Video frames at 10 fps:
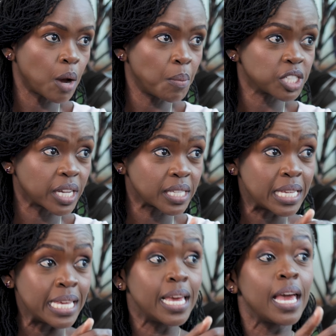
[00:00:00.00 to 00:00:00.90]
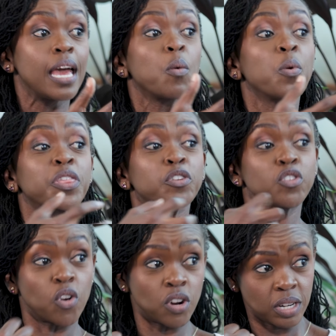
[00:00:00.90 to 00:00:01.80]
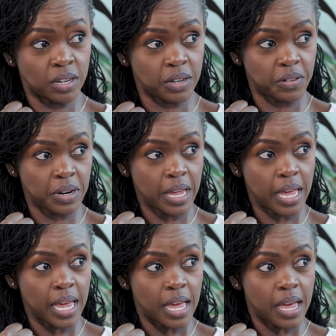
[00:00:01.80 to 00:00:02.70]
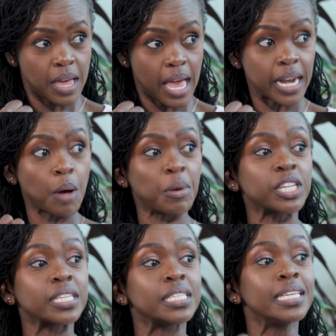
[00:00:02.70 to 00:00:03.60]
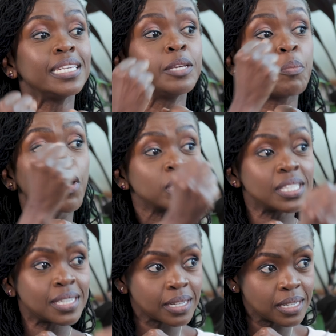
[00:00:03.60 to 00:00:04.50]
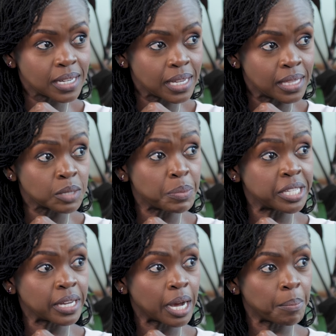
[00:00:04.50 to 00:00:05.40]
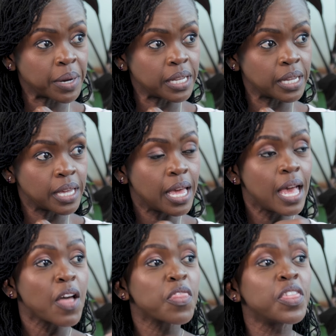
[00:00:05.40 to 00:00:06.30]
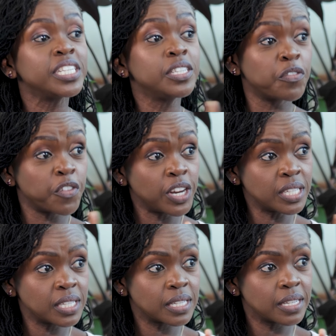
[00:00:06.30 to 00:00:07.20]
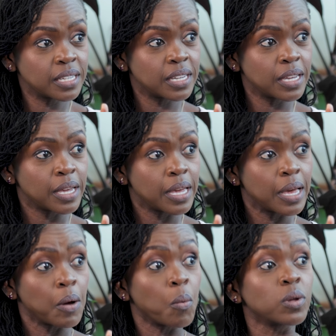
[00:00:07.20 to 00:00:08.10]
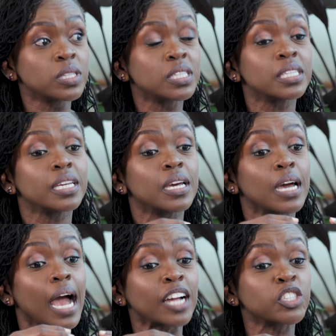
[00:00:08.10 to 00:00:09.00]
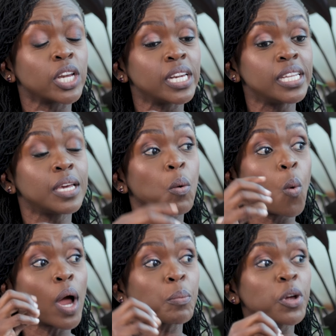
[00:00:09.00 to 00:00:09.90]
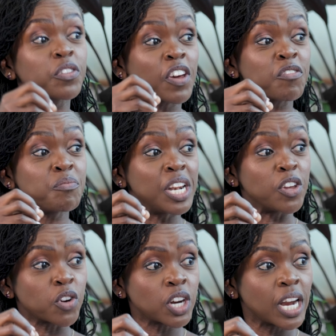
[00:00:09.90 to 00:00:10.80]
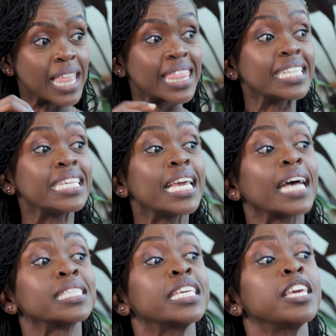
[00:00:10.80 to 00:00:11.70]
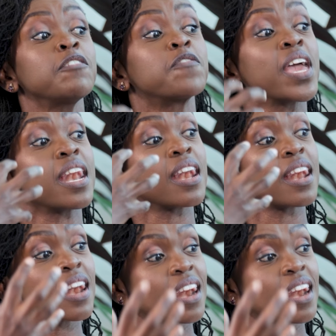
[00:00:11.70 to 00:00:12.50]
how much has he withdrawn and how much has he deposited in this betting company. The difference was actually 1.5 million that he has given.